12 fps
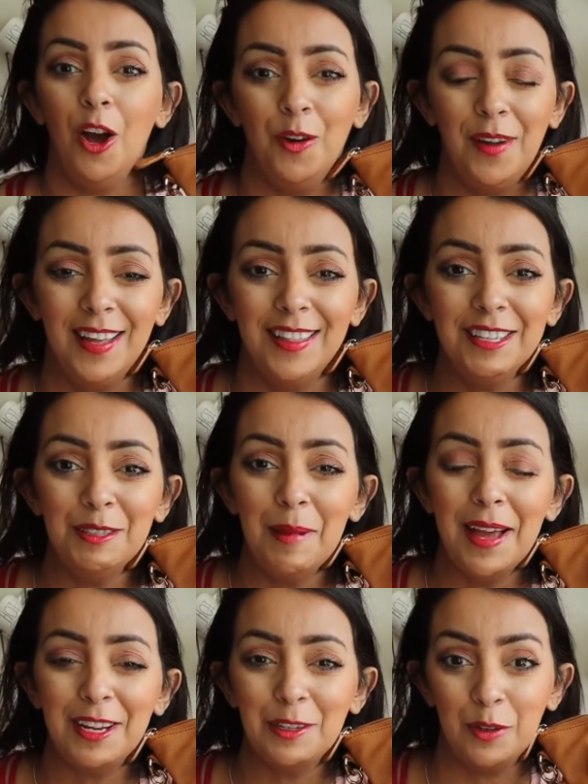Okay, this
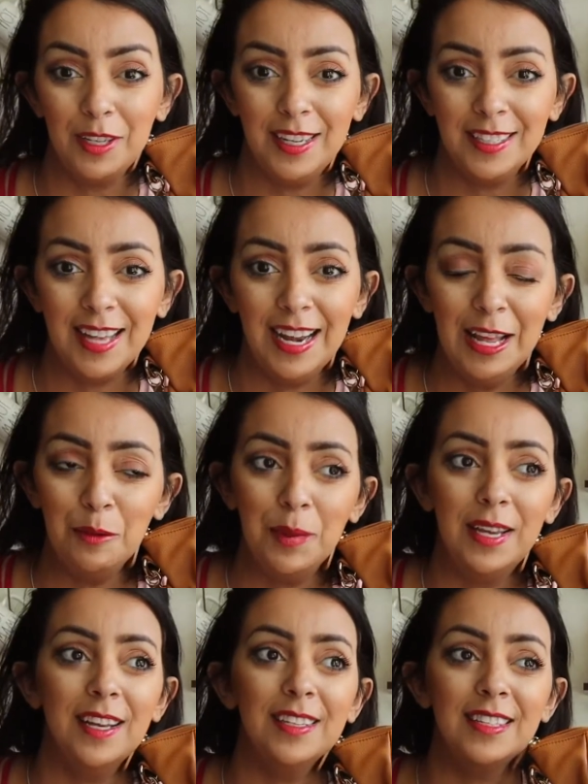bag is really exciting
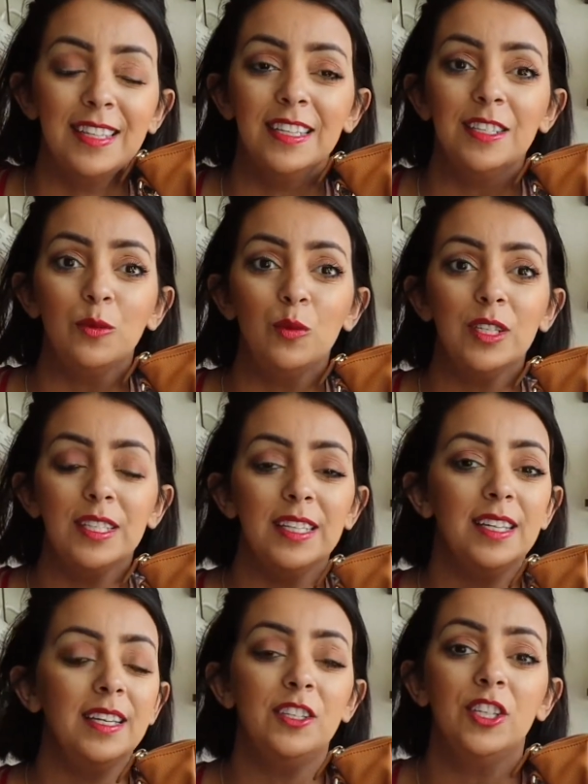because this was
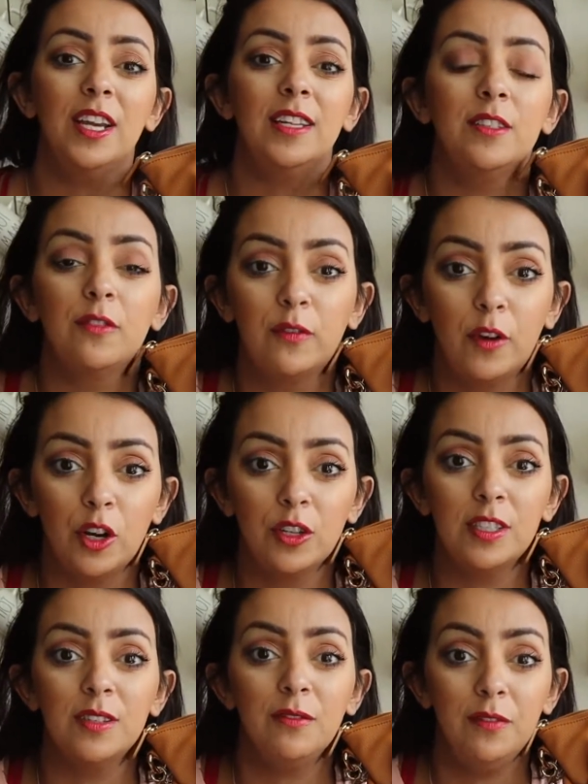Lily Jade's
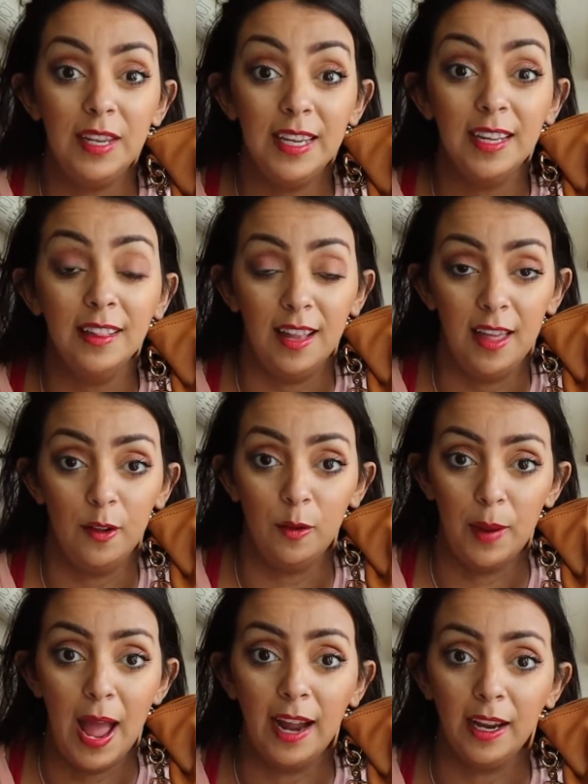first vegan leather
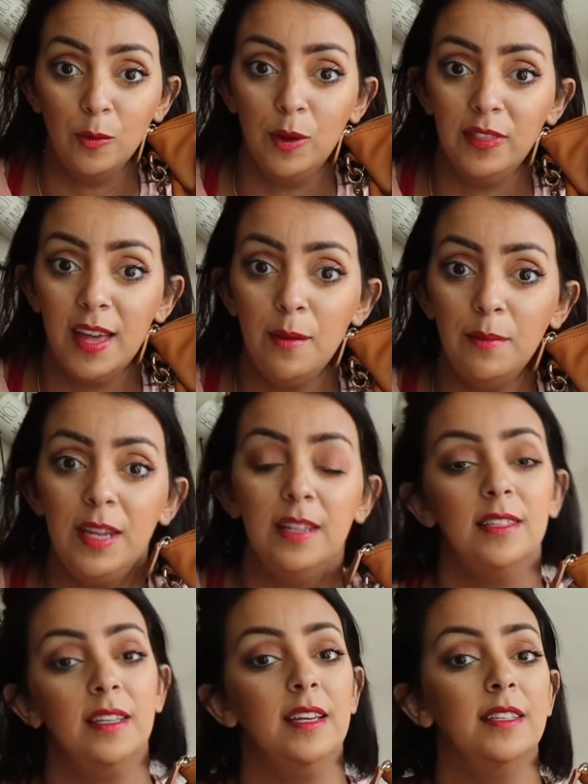bag, and what that
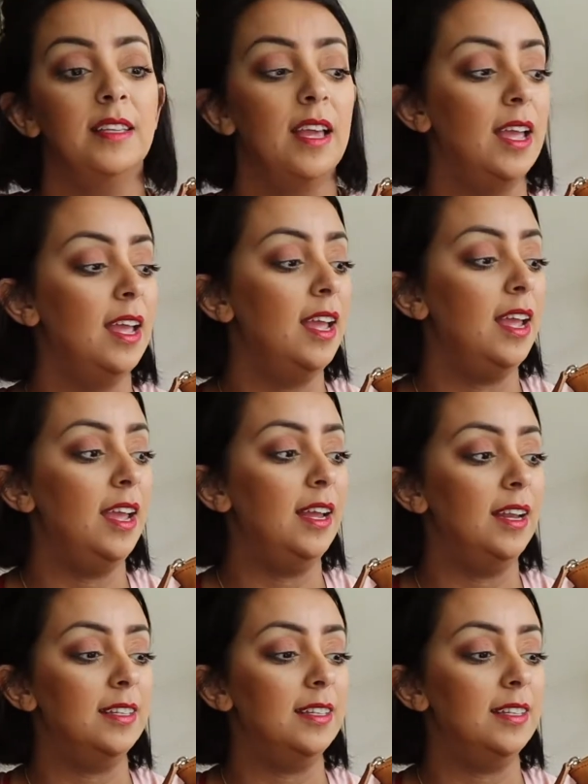means is it